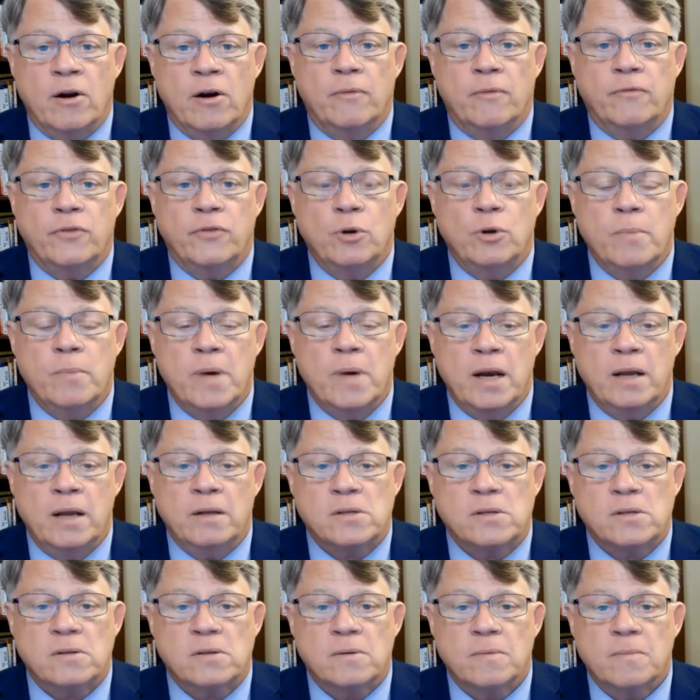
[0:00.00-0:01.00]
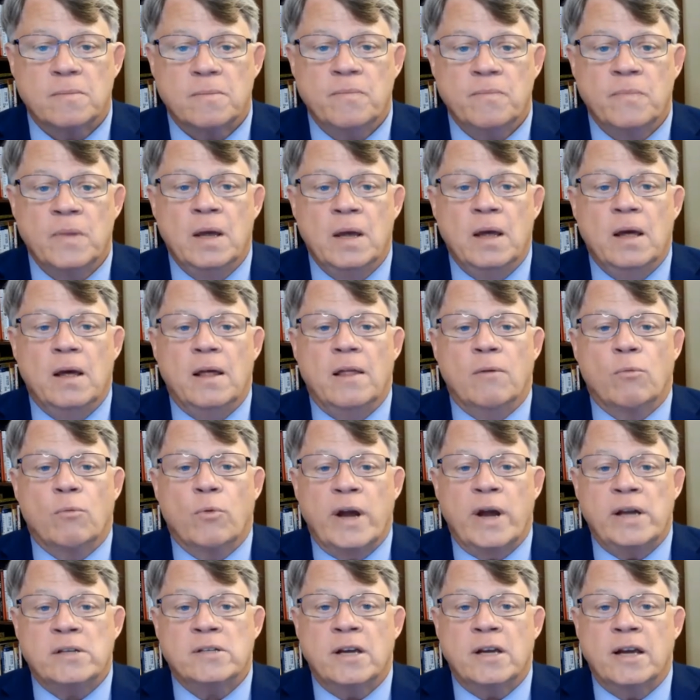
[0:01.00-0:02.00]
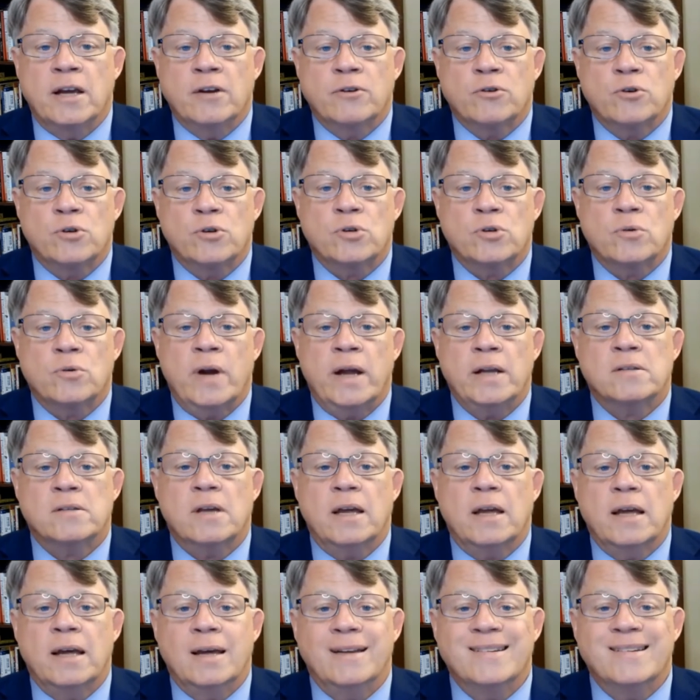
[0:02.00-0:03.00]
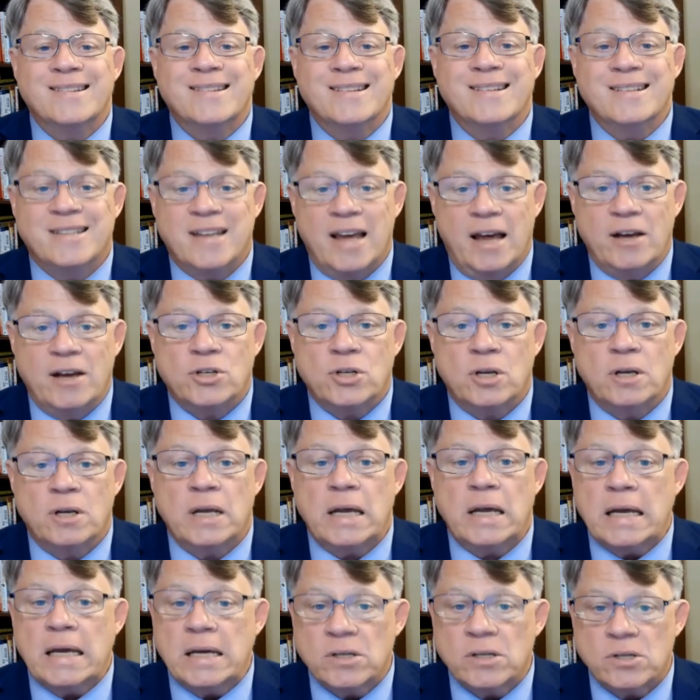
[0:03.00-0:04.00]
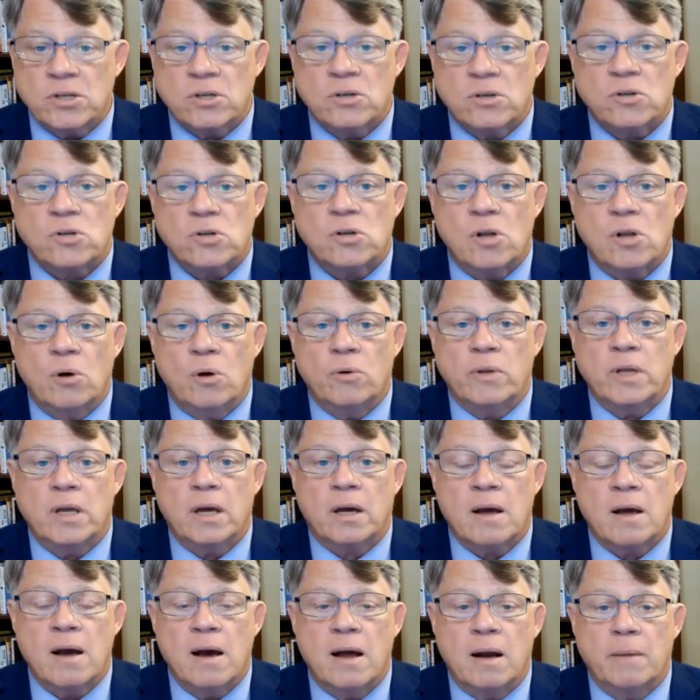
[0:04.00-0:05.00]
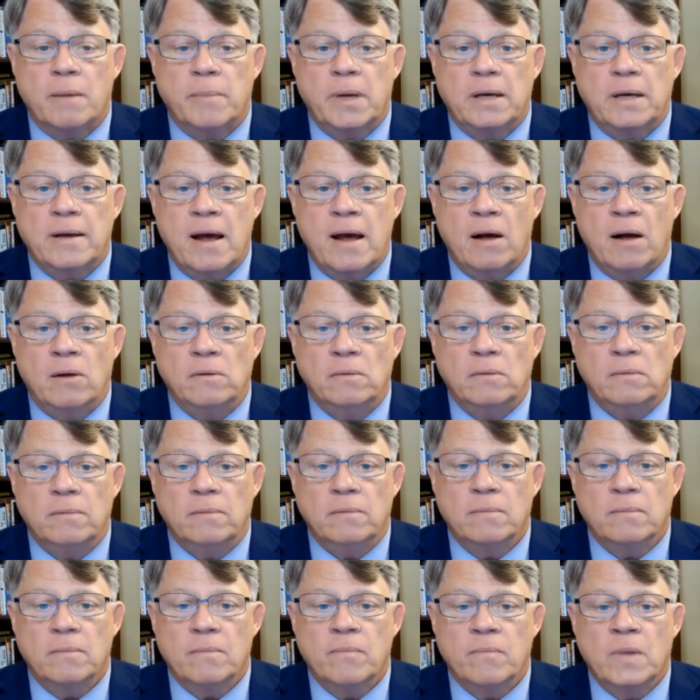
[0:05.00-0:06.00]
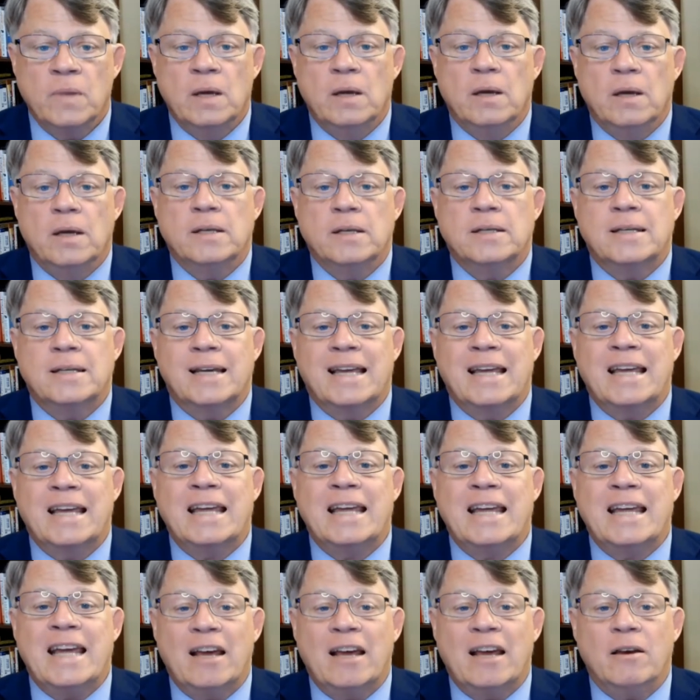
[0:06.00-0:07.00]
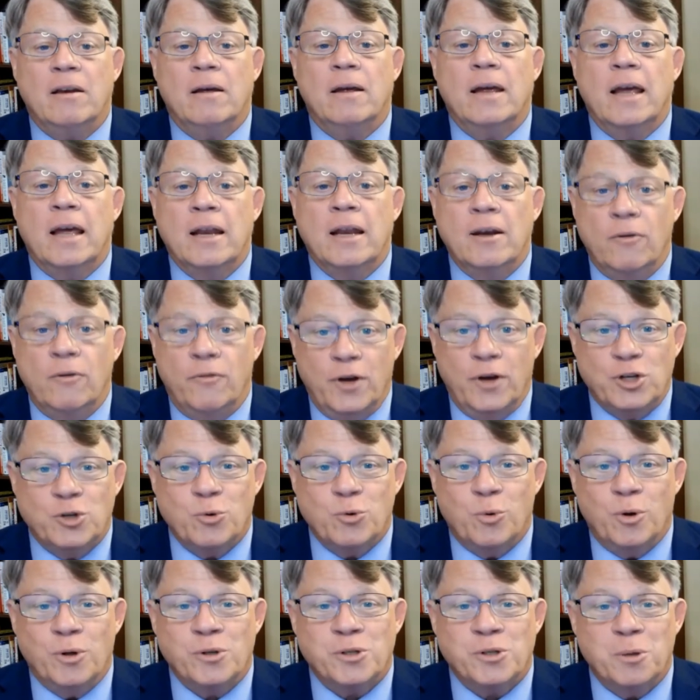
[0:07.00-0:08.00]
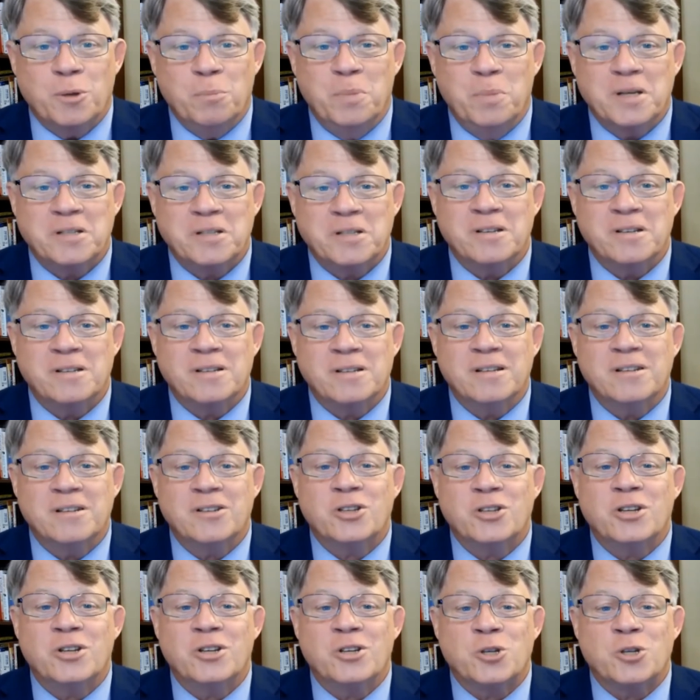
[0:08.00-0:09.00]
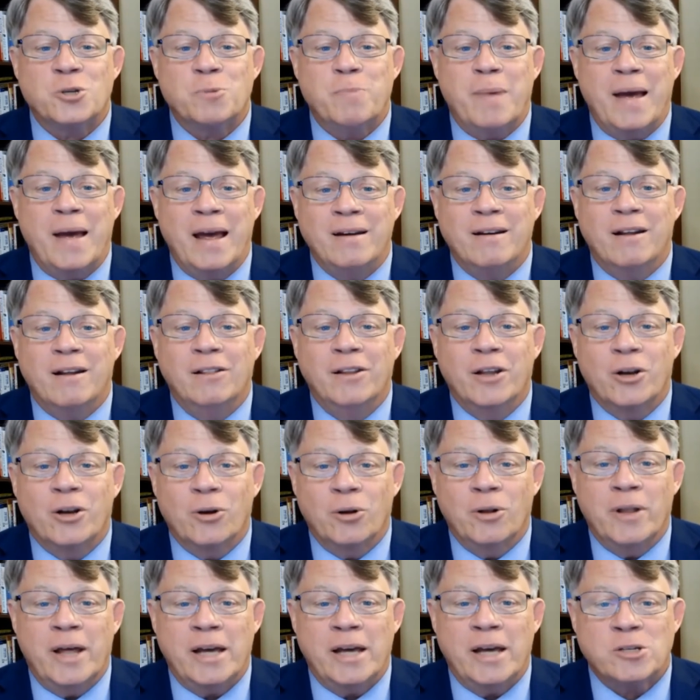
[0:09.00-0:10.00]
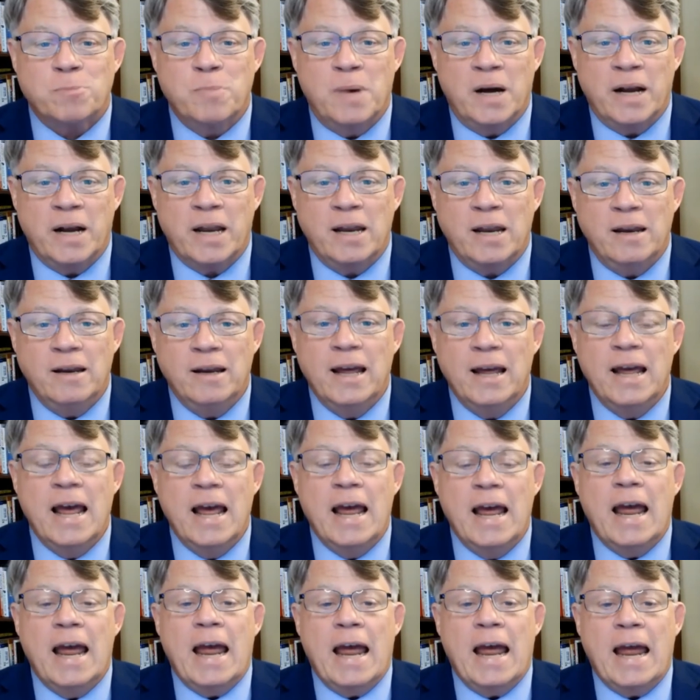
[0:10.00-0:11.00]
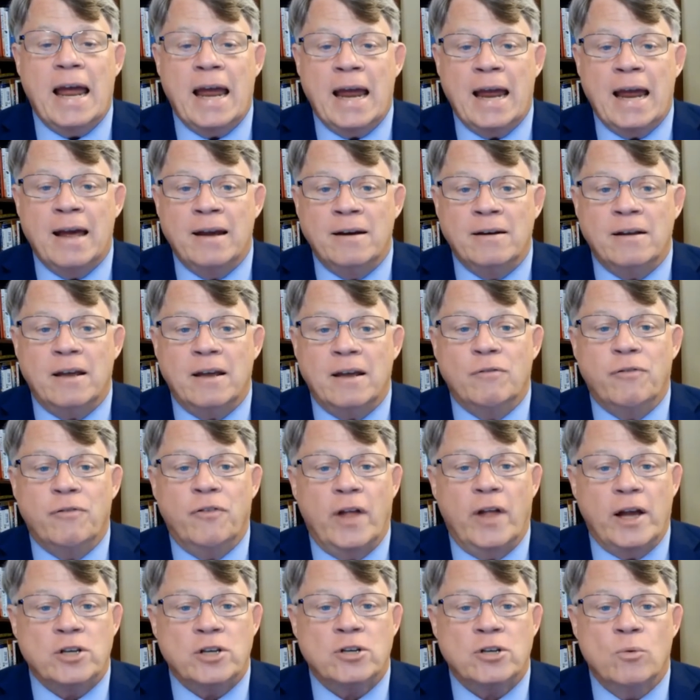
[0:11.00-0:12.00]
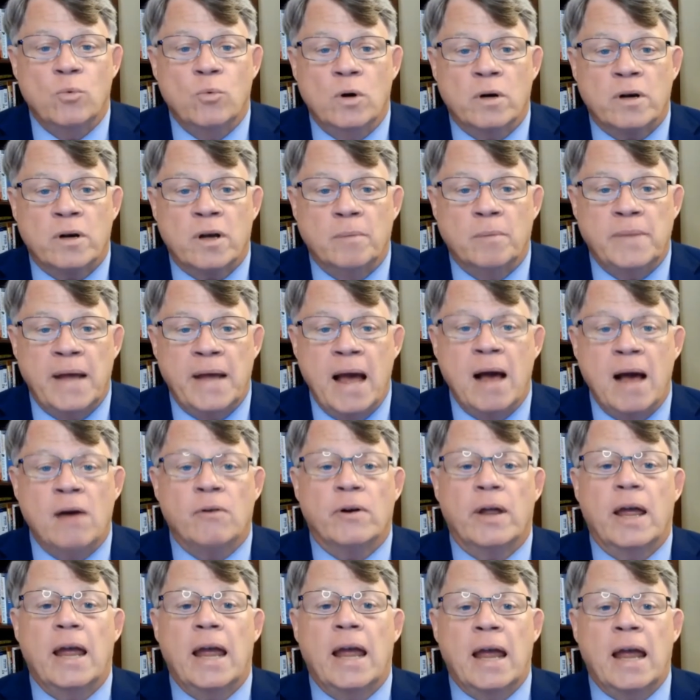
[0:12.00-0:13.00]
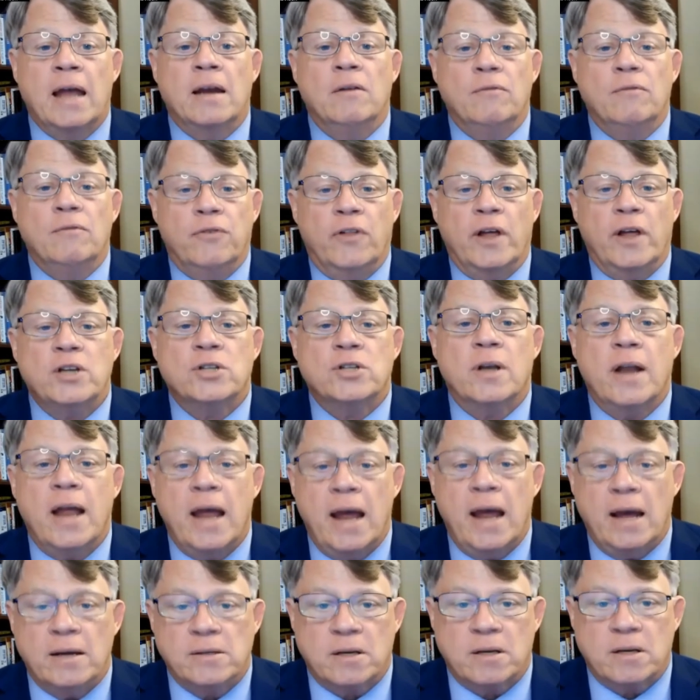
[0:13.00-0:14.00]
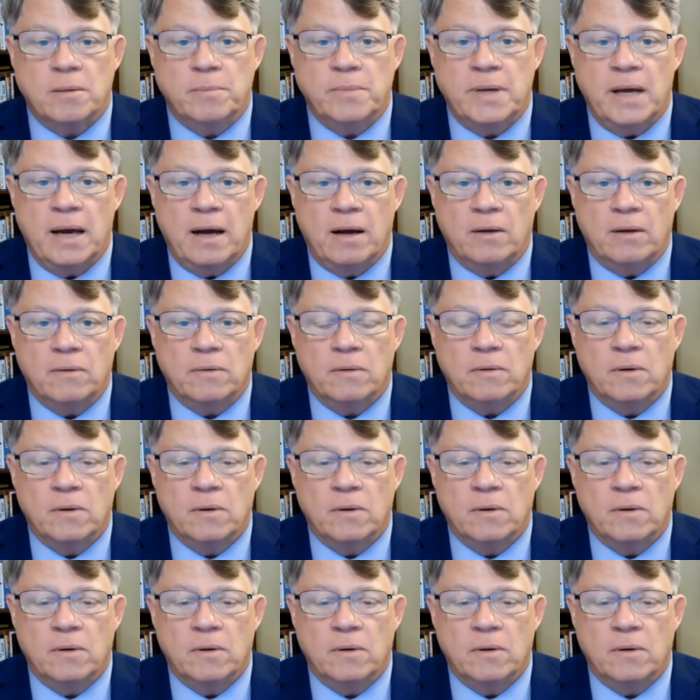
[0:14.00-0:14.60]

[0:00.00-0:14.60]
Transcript: a few minutes. Raising interest rates, its intention is to slow the economy down, to get individuals and businesses to spend a little less money, and inflation will come down. And inflation has come down.